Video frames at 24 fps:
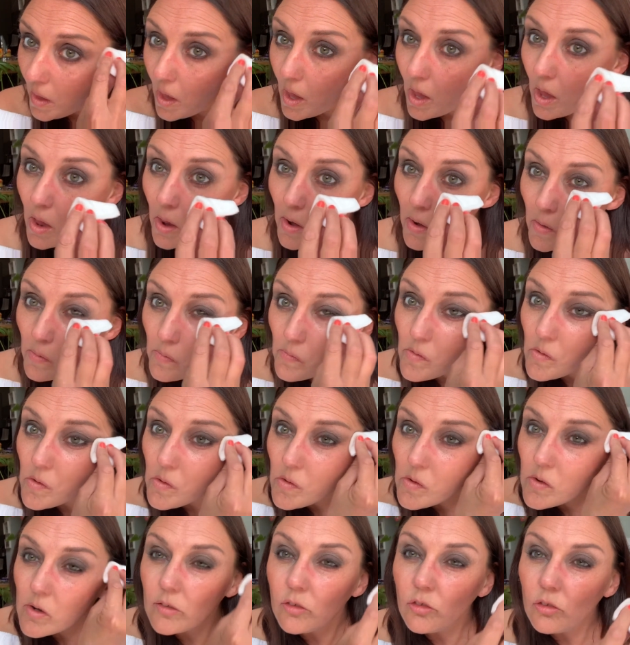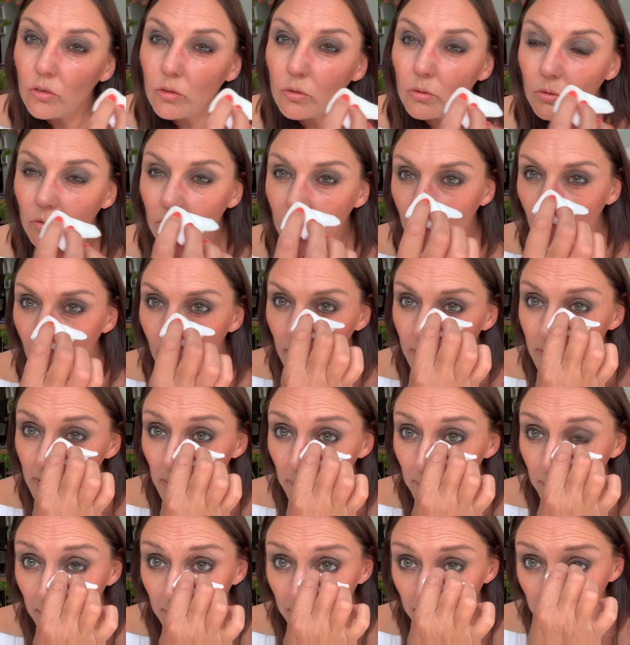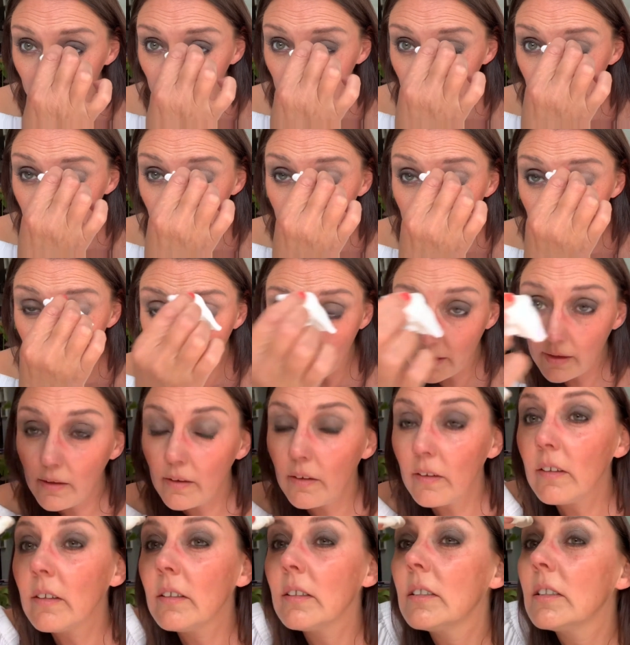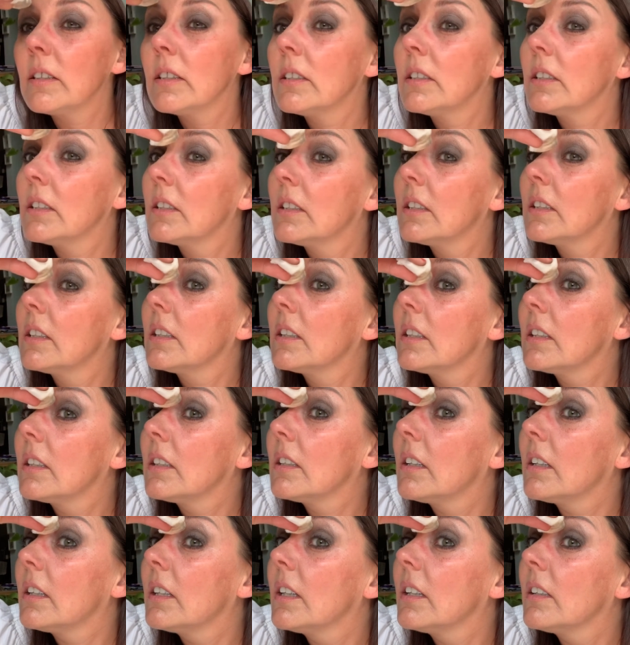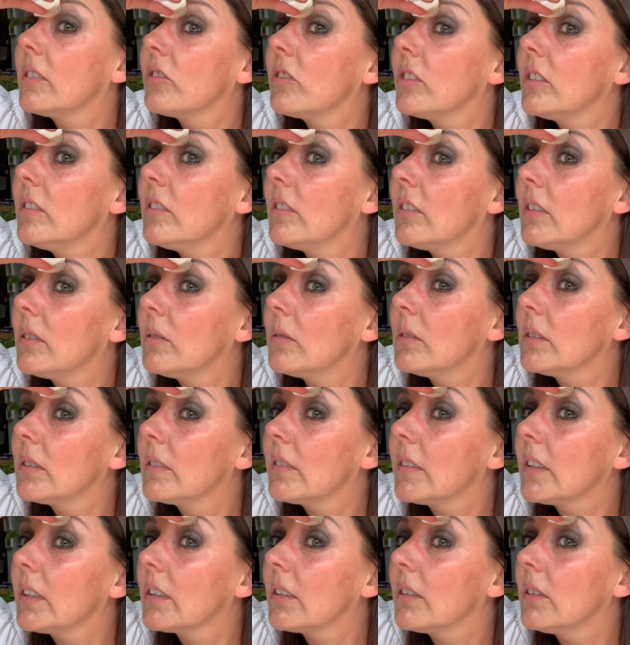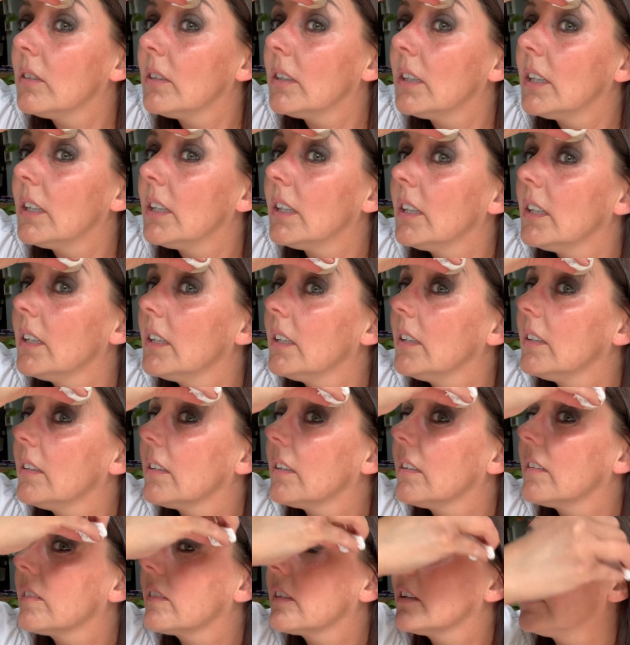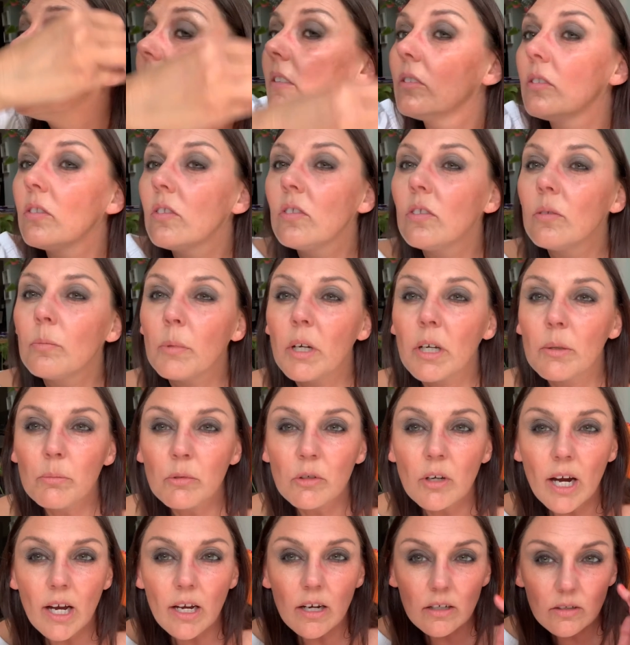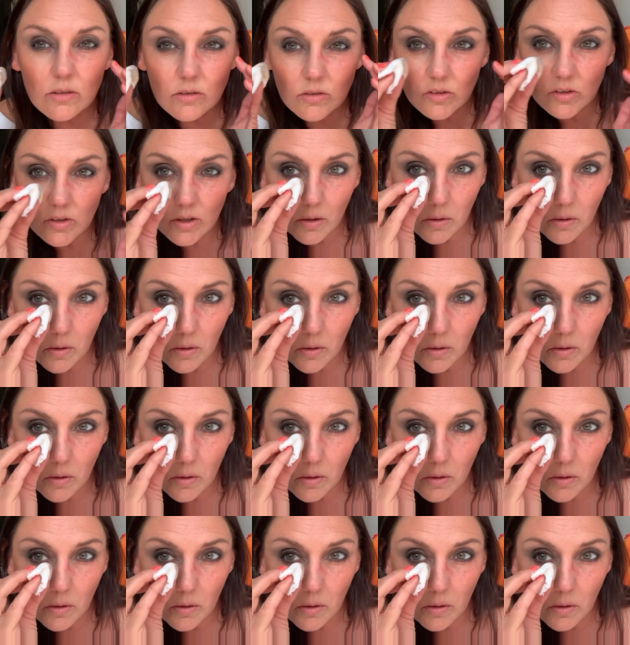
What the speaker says: And as long as you tidy up underneath, and I actually don't want it quite as close to my brows.